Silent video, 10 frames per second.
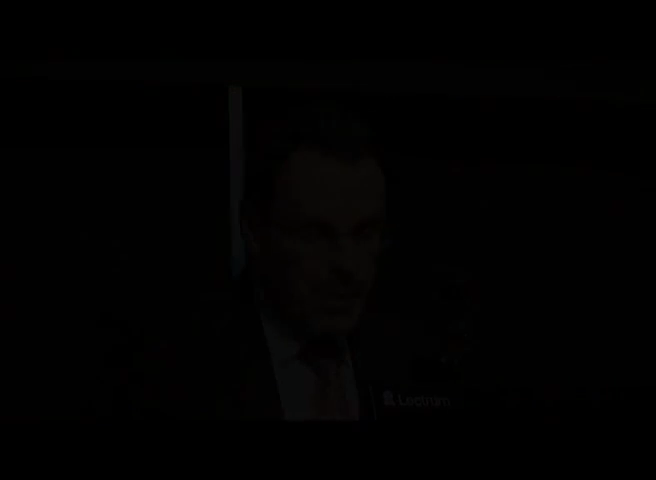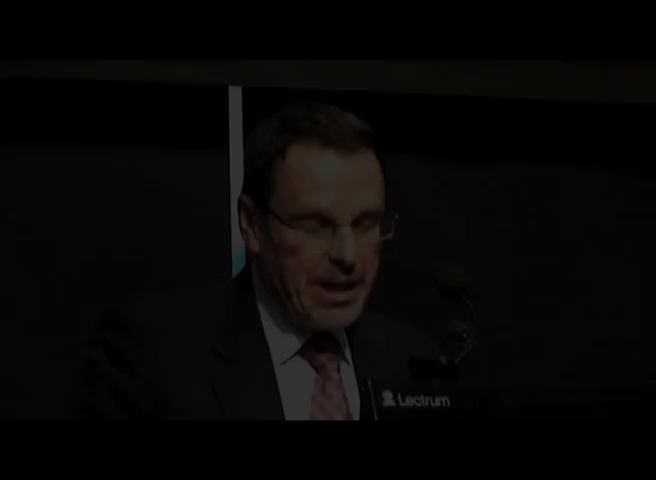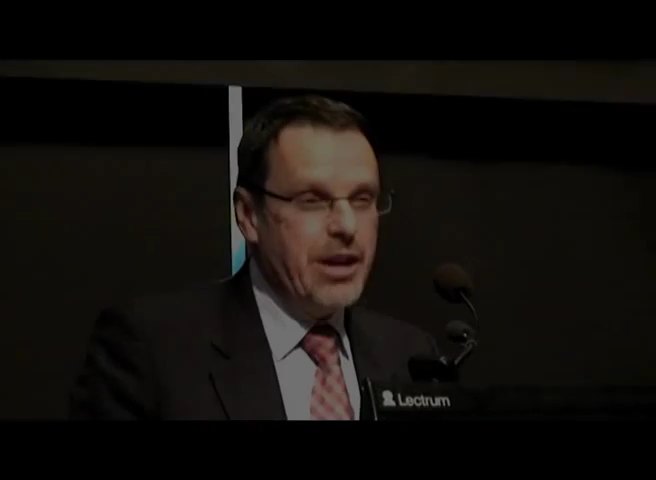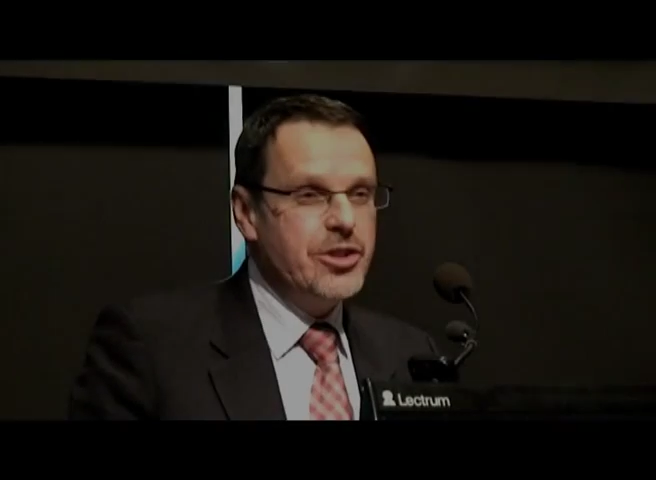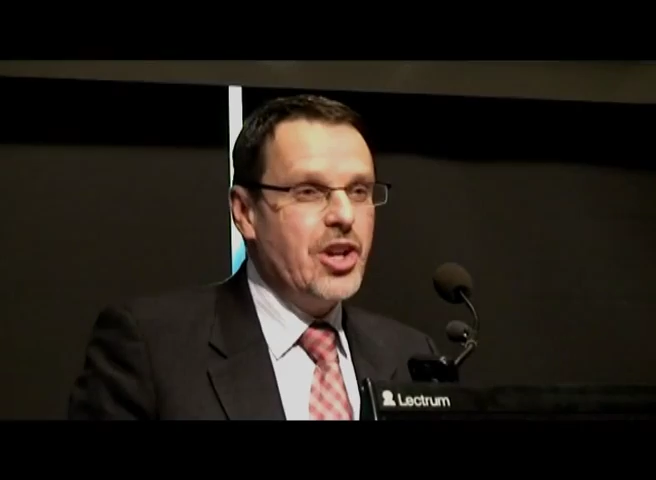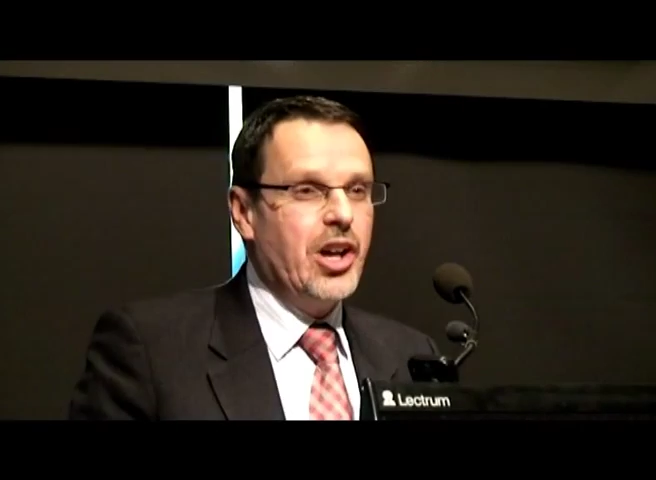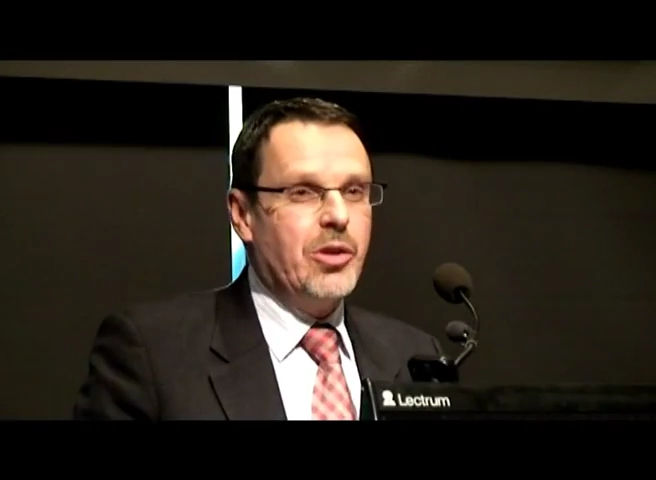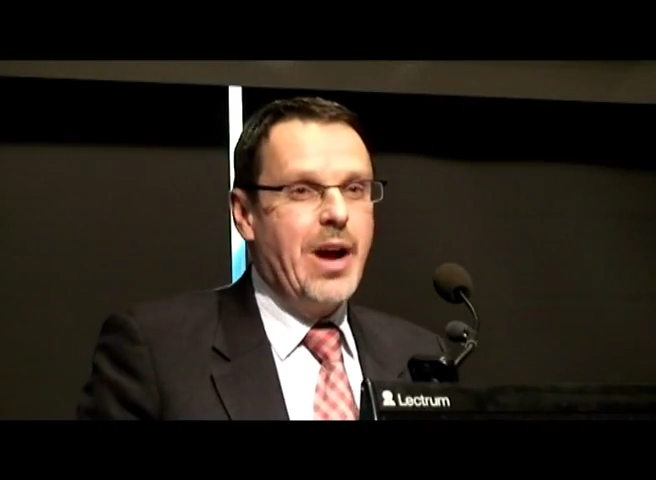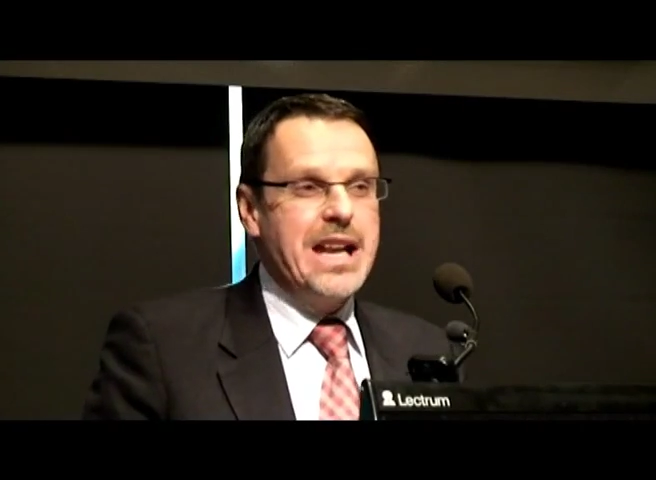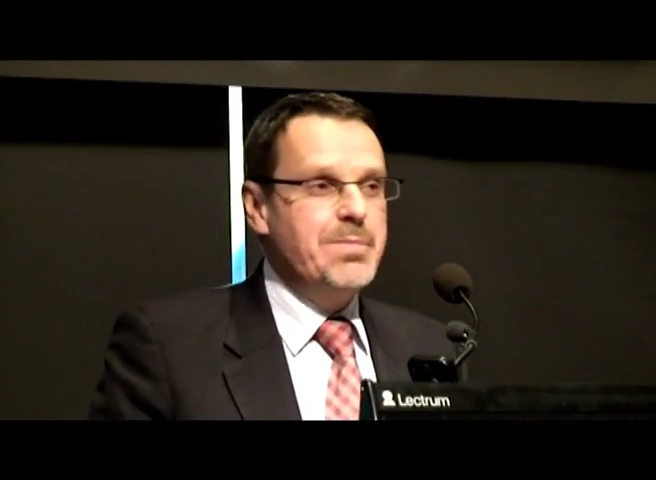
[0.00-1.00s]
We don't
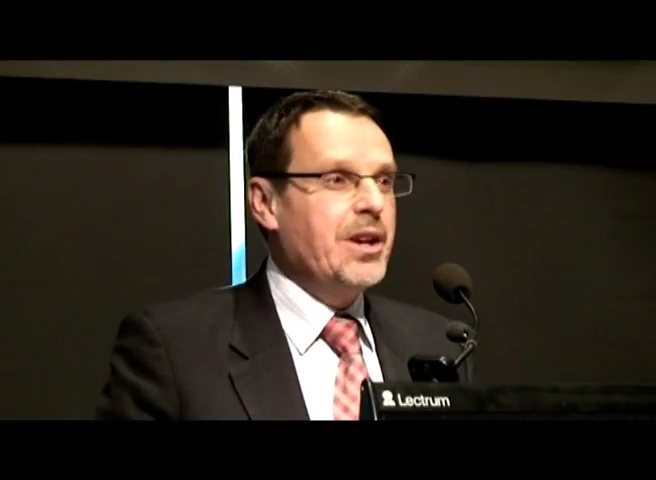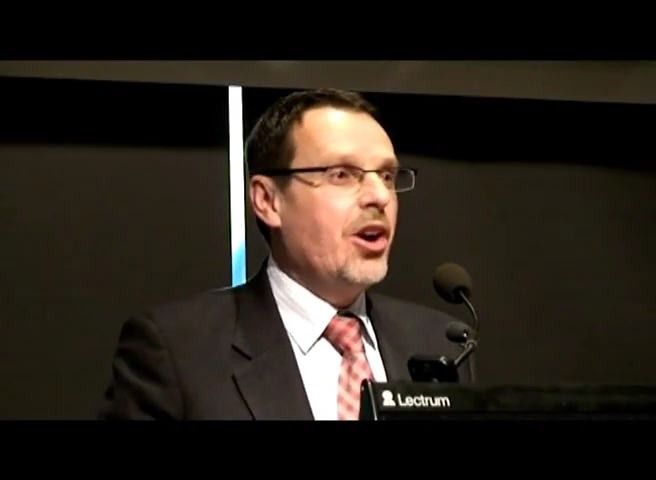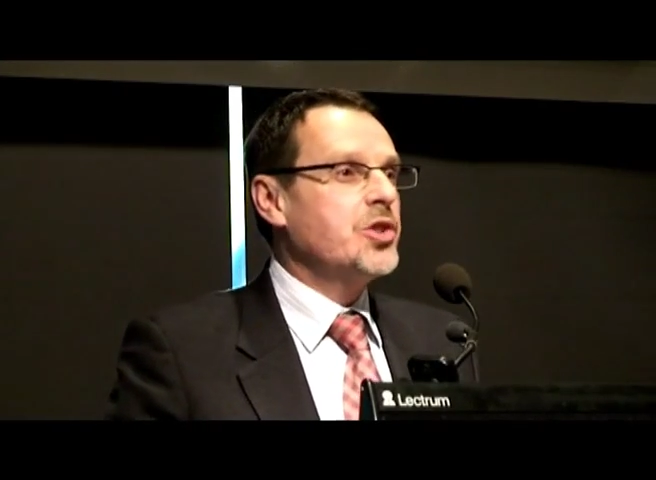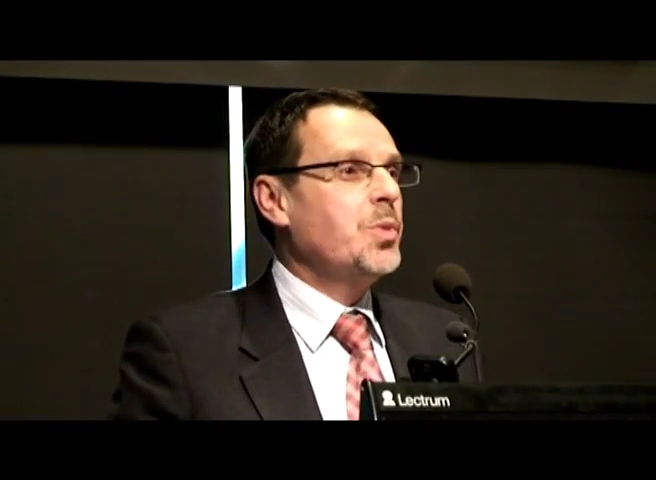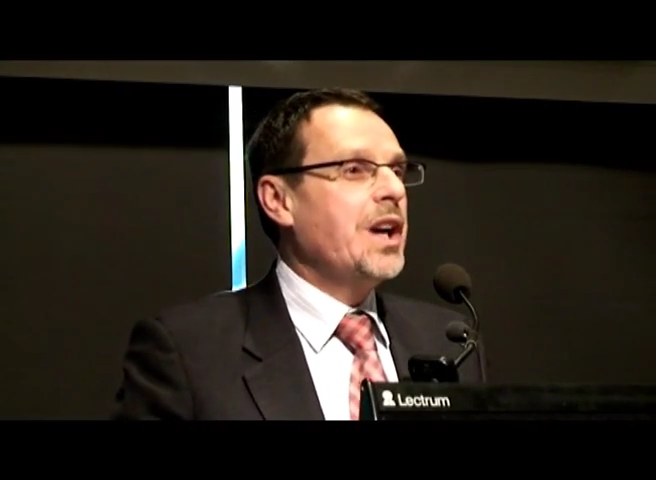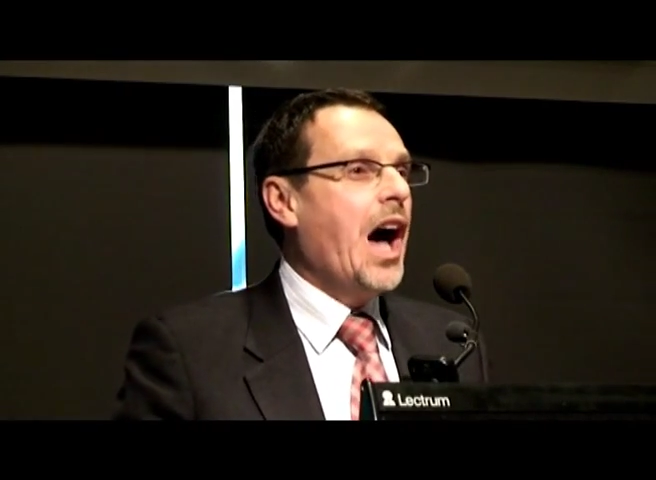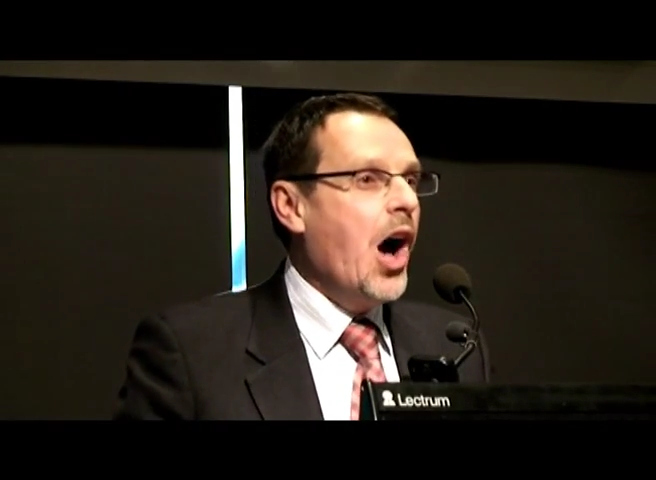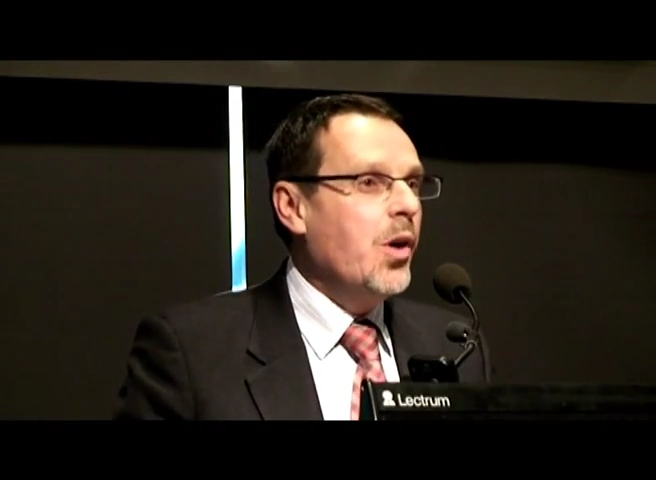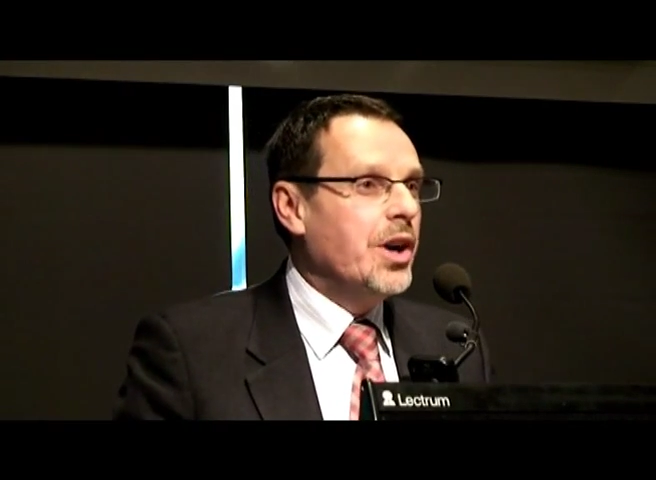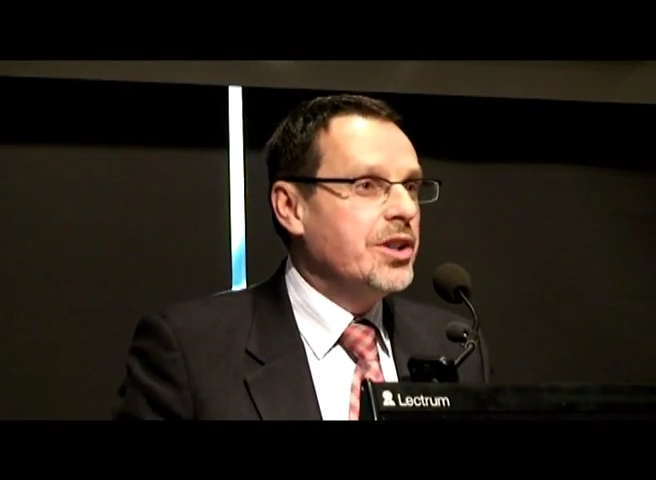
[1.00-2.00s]
tolerate it because we owe